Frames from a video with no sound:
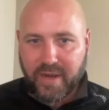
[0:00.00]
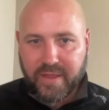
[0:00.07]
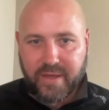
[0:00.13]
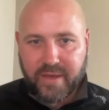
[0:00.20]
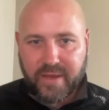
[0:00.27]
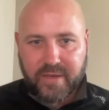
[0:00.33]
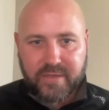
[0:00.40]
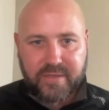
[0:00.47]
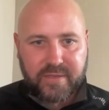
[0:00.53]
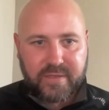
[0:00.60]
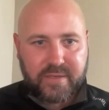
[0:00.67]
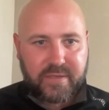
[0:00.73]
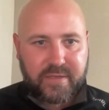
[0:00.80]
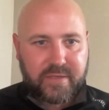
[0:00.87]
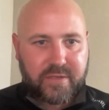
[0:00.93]
Anything
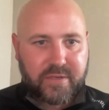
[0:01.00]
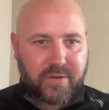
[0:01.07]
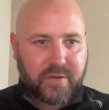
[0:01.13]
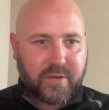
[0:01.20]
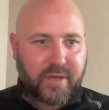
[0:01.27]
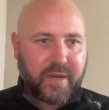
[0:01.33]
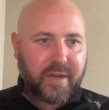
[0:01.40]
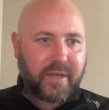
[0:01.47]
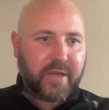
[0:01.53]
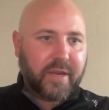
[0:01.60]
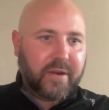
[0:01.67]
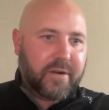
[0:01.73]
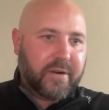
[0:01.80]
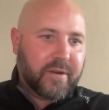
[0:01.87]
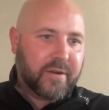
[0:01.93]
else? So kind of
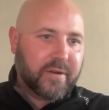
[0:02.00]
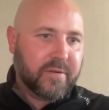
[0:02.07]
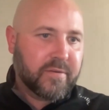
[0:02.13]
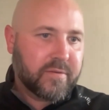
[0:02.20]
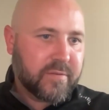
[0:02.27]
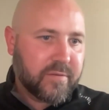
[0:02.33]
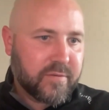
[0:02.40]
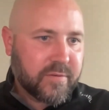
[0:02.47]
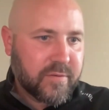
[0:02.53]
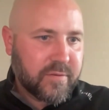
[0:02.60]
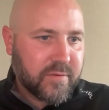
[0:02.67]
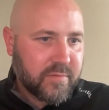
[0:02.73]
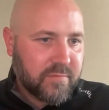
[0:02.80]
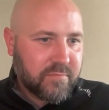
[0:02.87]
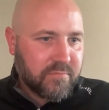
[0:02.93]
gear and
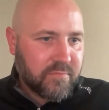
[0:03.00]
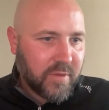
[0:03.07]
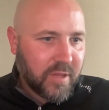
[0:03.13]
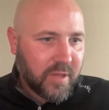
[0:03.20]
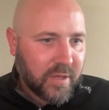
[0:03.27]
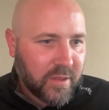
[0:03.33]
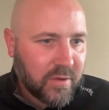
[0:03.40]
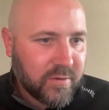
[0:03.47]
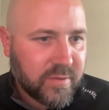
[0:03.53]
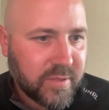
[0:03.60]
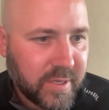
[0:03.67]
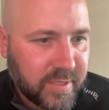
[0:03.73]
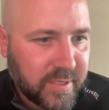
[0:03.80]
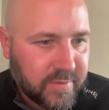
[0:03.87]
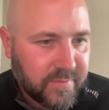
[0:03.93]
along those
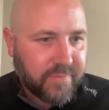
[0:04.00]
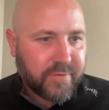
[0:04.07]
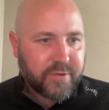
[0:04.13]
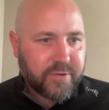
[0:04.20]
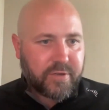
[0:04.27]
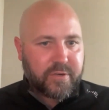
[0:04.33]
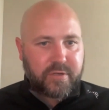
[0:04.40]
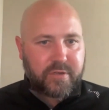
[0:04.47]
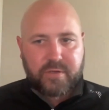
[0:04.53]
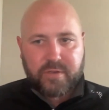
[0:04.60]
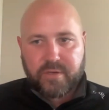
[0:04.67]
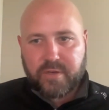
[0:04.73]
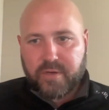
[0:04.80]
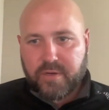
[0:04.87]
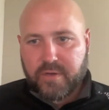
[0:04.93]
lines for sure.
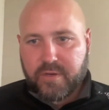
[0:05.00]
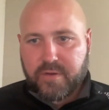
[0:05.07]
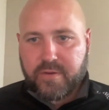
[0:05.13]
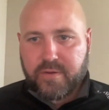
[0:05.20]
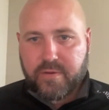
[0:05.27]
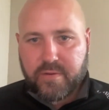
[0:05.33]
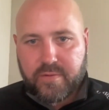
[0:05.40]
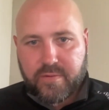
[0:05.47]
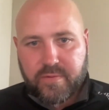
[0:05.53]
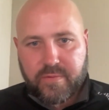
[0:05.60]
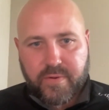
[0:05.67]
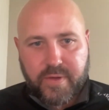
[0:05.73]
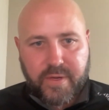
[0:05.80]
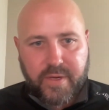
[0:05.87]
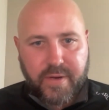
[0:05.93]

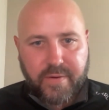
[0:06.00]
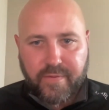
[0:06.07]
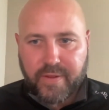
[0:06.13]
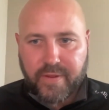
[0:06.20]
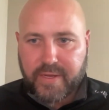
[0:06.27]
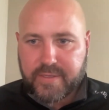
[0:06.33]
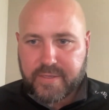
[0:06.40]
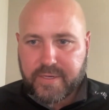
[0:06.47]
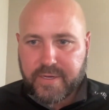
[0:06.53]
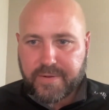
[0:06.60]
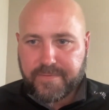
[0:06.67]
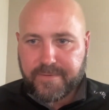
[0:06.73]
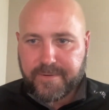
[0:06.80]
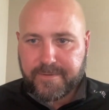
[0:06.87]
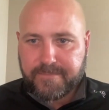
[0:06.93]
Cover that
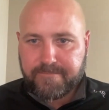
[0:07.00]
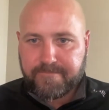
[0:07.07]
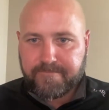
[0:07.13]
stuff.